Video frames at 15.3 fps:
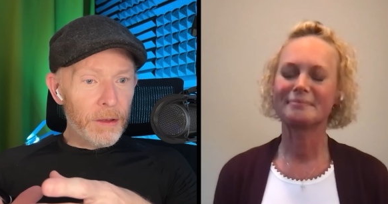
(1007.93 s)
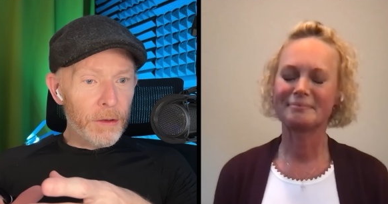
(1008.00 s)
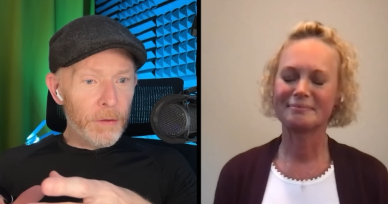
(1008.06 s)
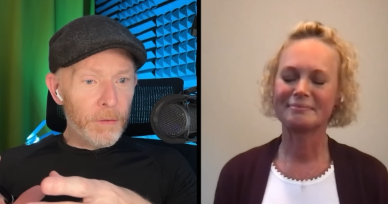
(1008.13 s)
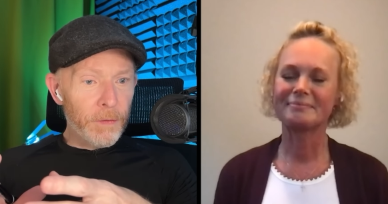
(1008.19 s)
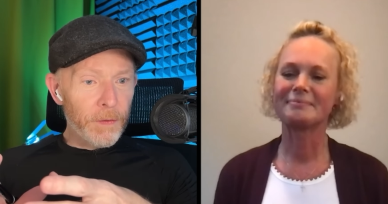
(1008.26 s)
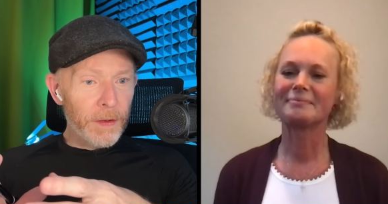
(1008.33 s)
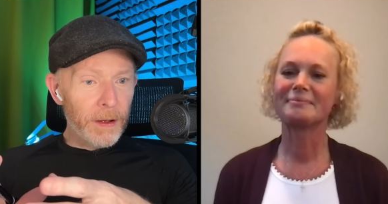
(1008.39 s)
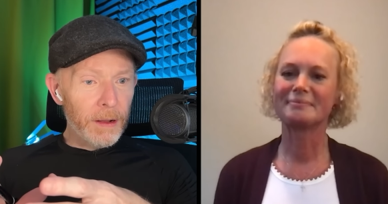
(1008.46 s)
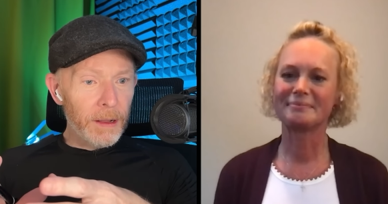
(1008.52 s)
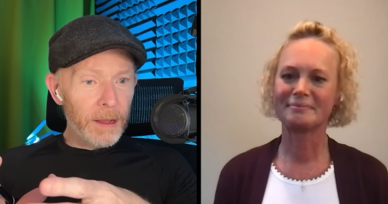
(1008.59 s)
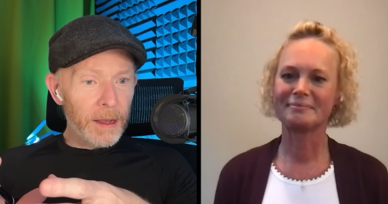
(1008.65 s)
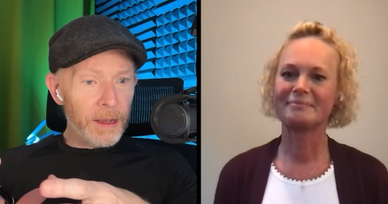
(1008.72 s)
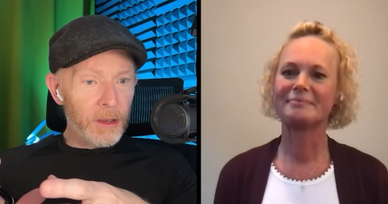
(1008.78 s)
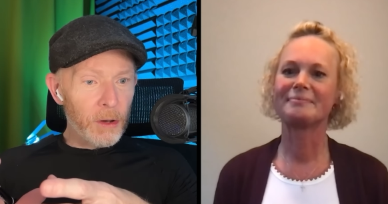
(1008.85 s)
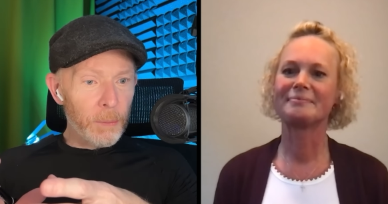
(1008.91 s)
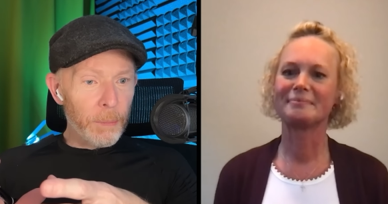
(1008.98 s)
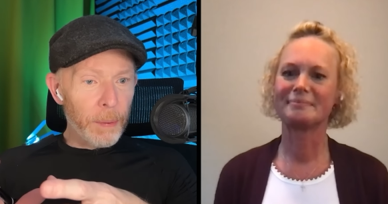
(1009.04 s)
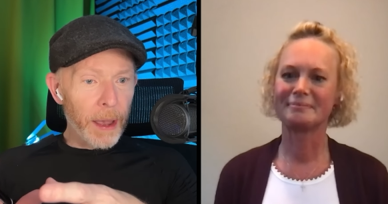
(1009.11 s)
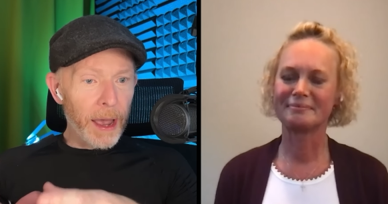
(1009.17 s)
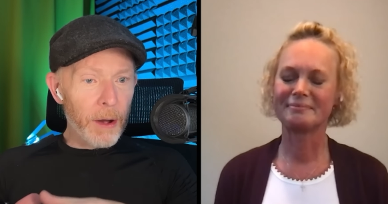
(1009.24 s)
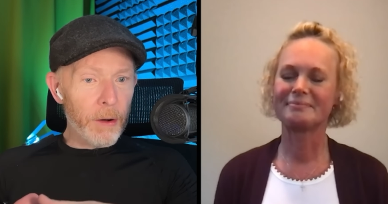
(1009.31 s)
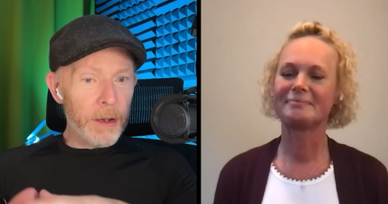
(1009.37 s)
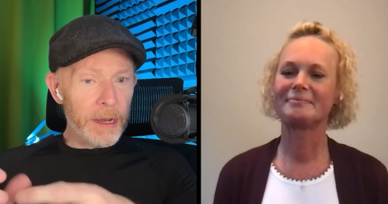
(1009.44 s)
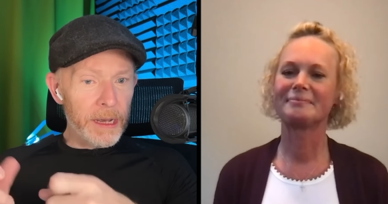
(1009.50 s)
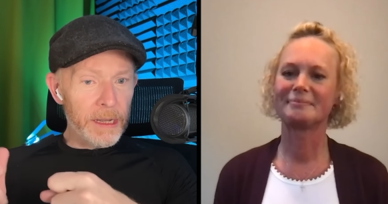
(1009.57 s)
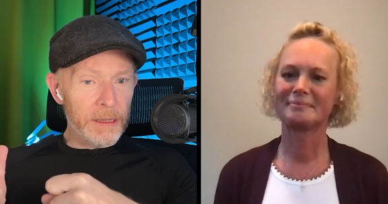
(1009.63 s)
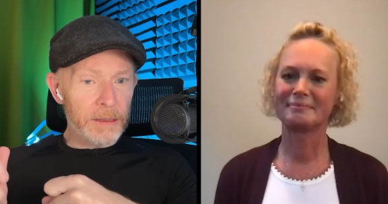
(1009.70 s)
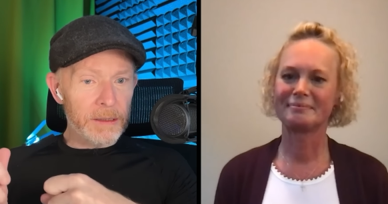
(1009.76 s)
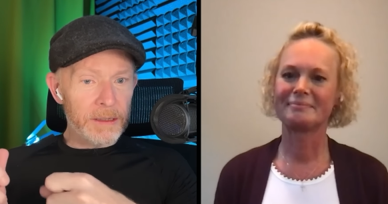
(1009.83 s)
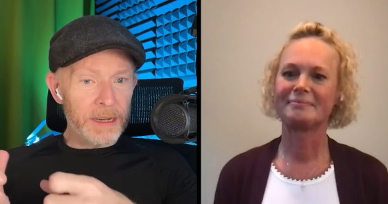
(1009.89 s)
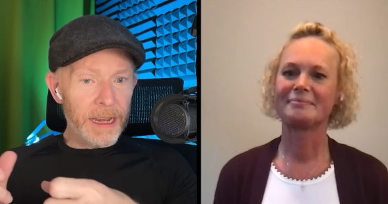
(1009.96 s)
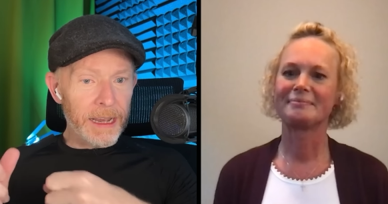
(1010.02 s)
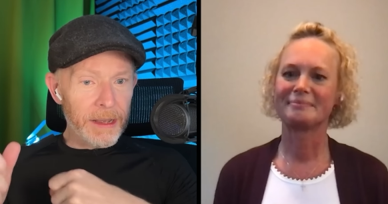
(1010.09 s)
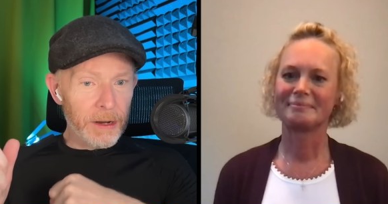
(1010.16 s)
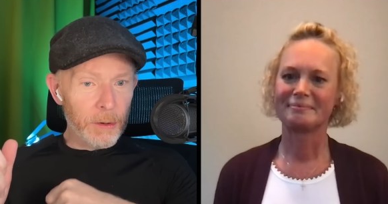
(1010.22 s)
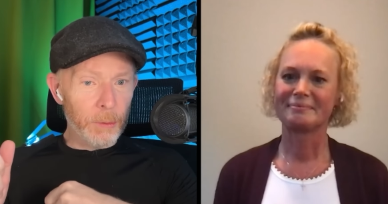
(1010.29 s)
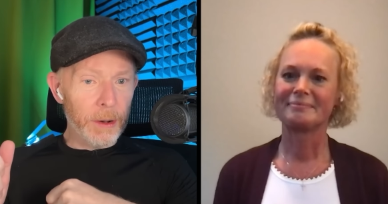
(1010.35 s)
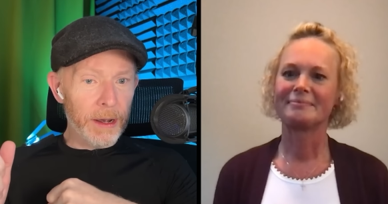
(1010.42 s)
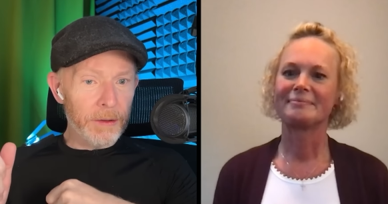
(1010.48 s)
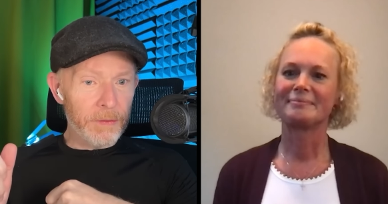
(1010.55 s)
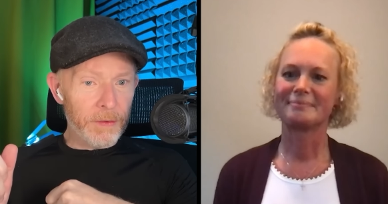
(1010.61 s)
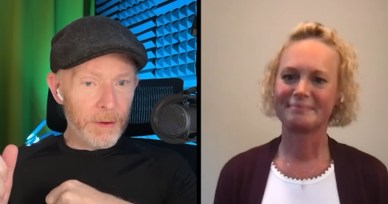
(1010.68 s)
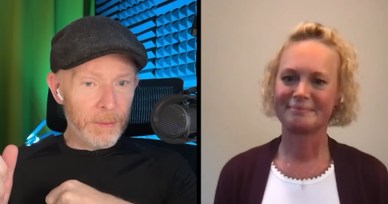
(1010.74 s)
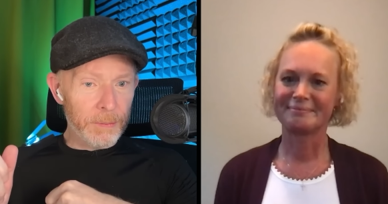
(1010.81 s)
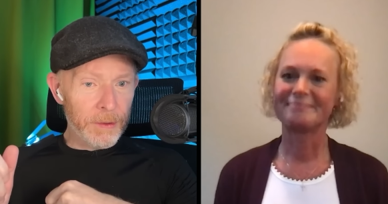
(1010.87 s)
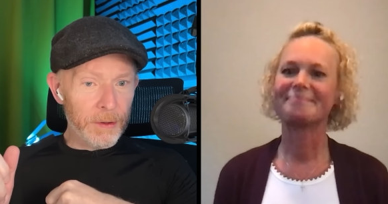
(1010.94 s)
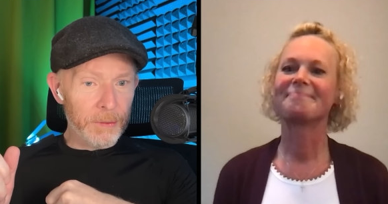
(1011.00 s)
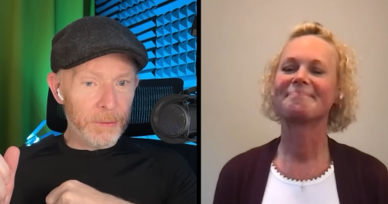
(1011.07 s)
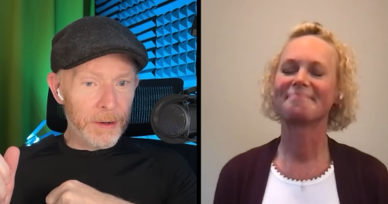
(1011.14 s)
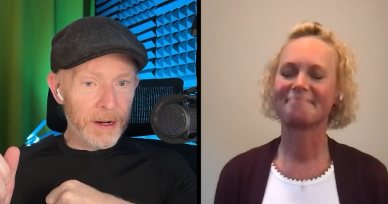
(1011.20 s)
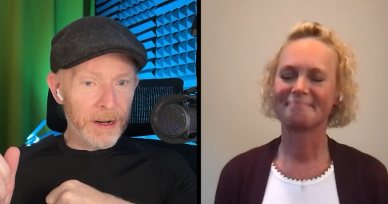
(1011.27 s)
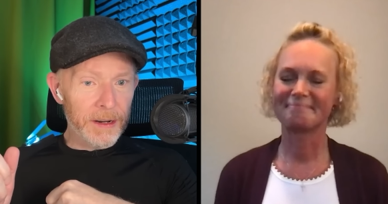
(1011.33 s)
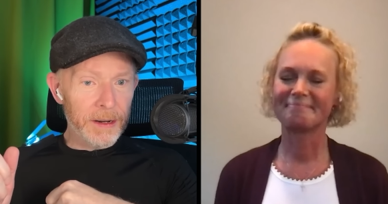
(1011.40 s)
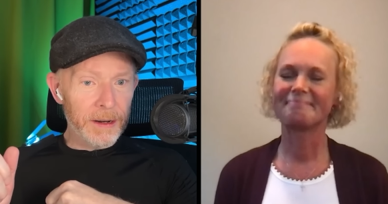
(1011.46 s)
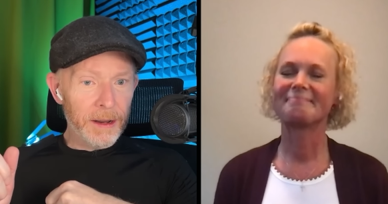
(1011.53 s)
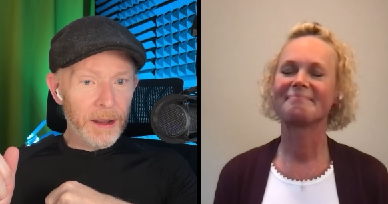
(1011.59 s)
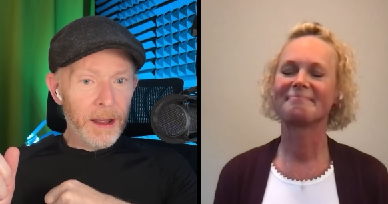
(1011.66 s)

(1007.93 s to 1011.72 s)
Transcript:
Speaker 1: you feel like your power gets taken away from you, right?